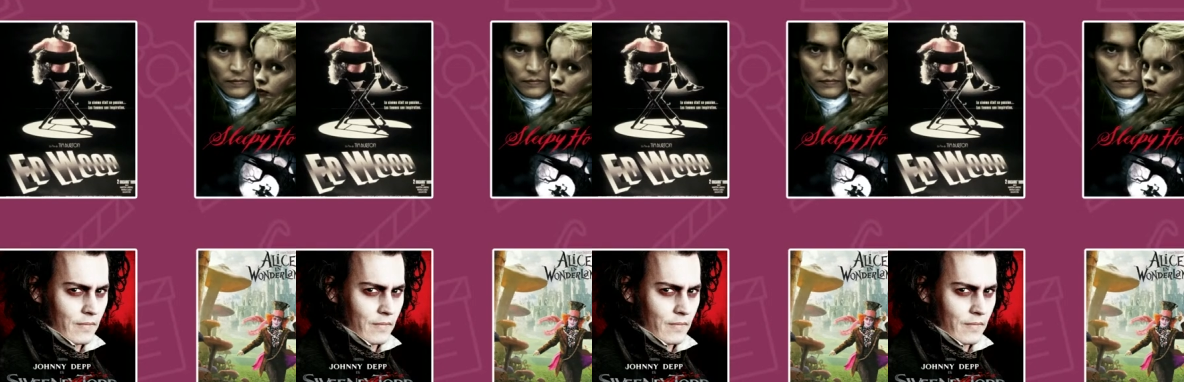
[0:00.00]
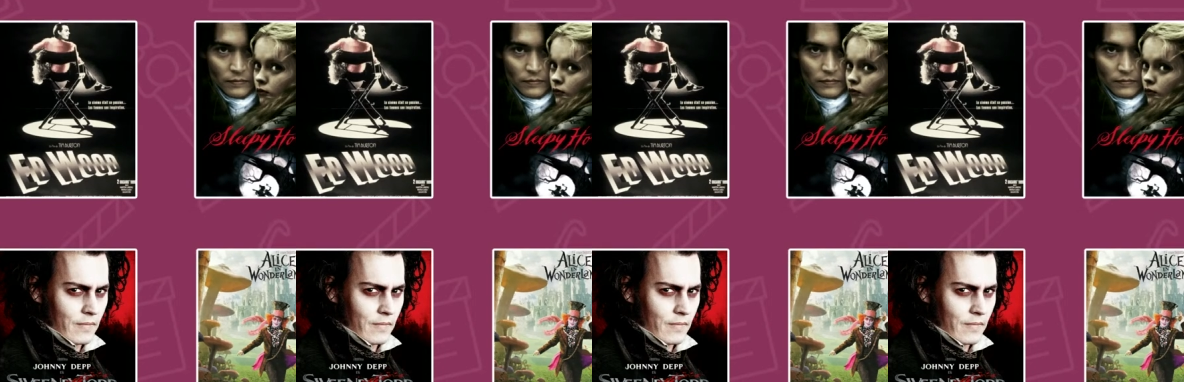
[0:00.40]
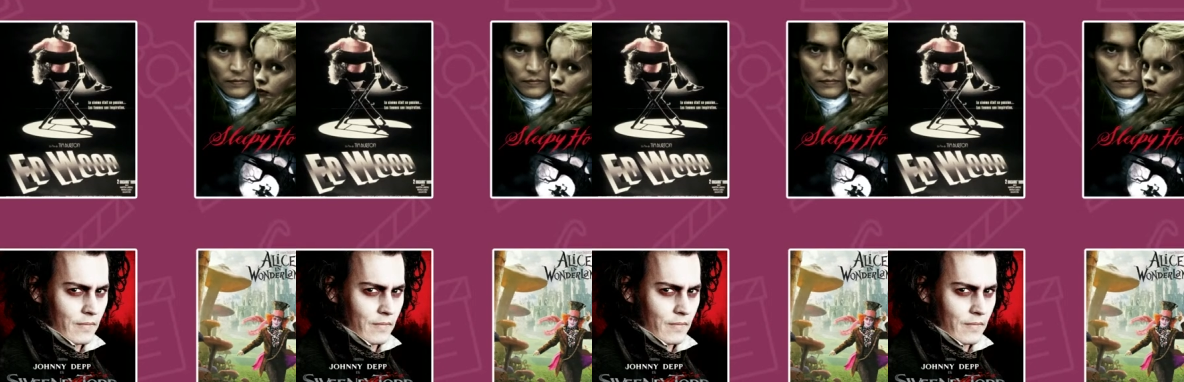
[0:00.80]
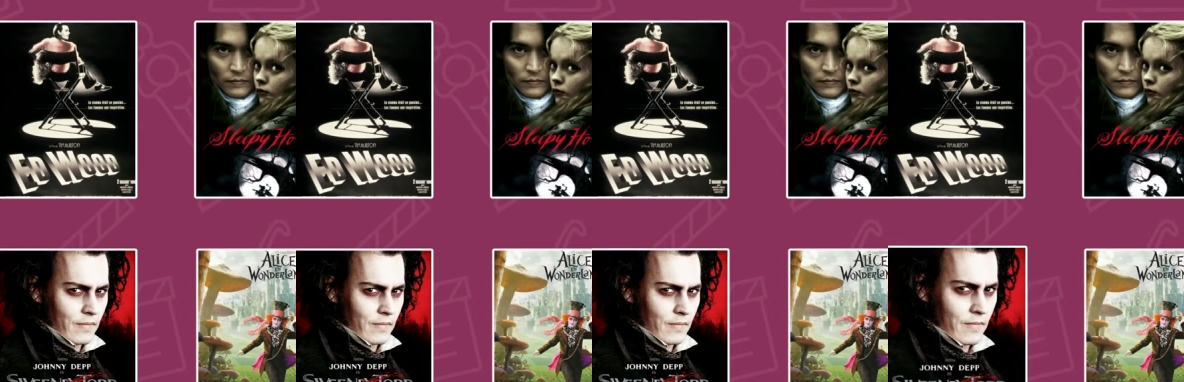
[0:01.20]

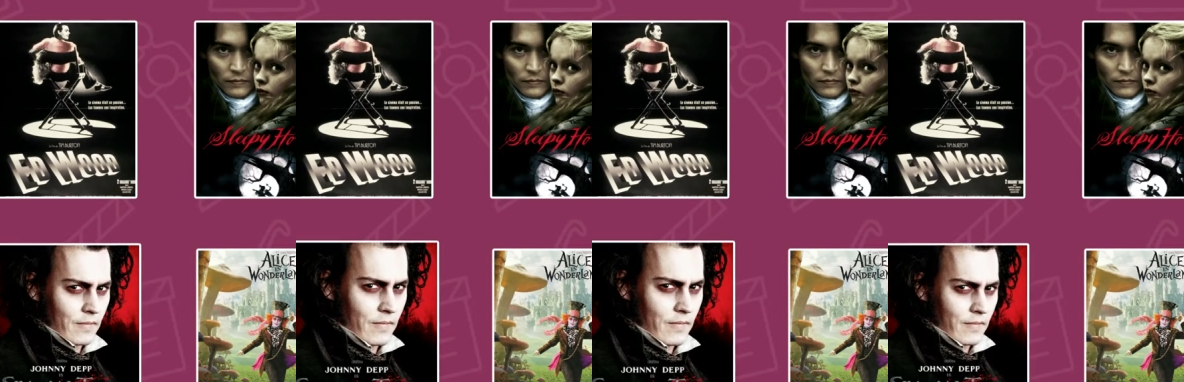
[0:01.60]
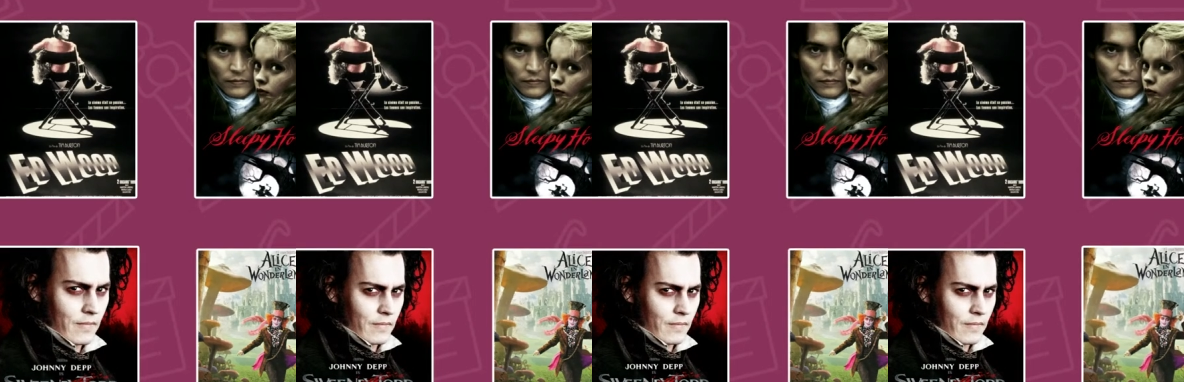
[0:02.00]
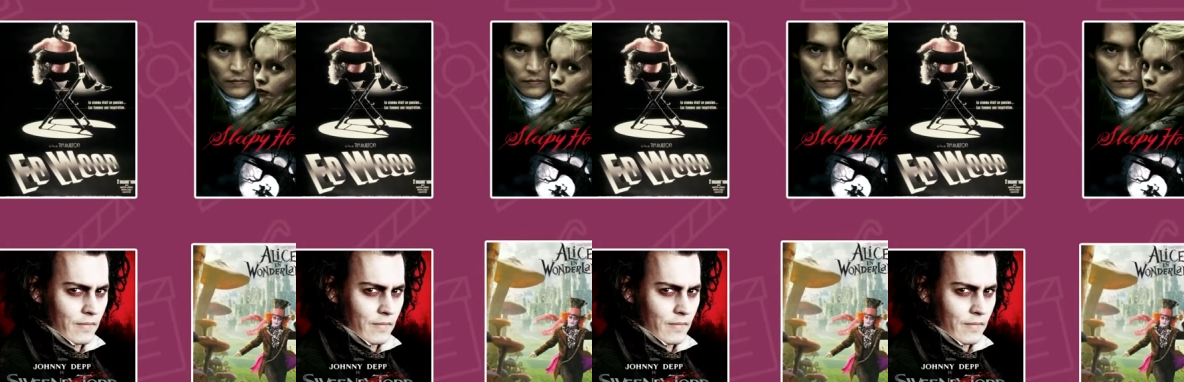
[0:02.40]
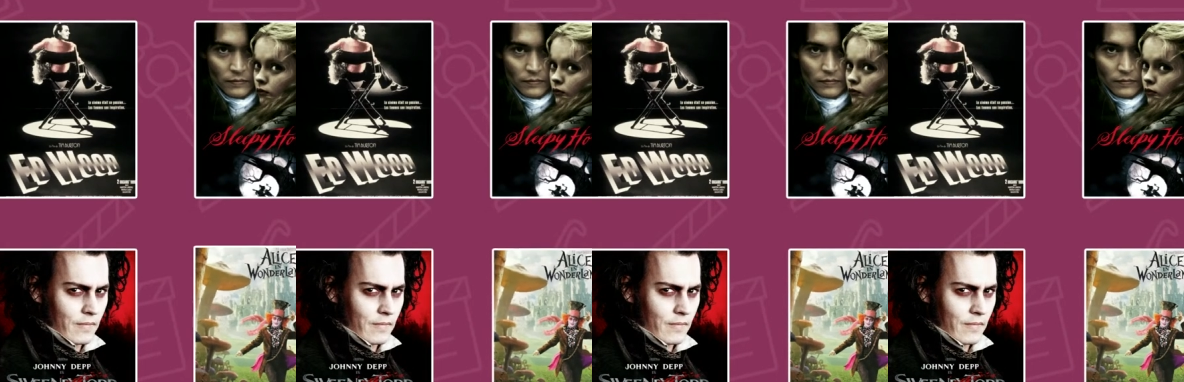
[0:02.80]

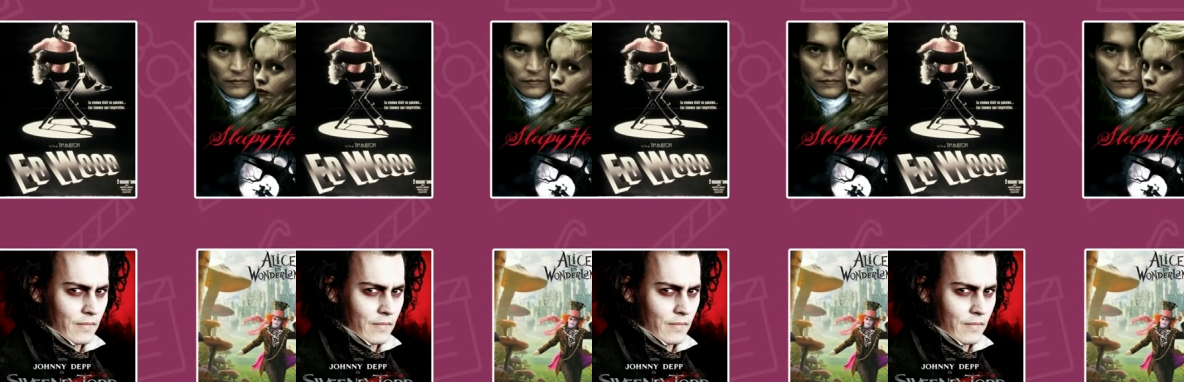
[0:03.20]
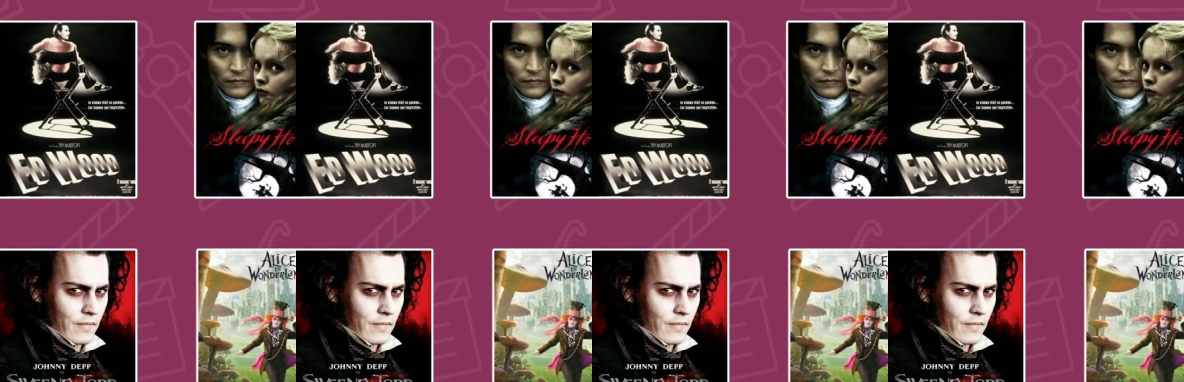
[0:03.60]
(silence)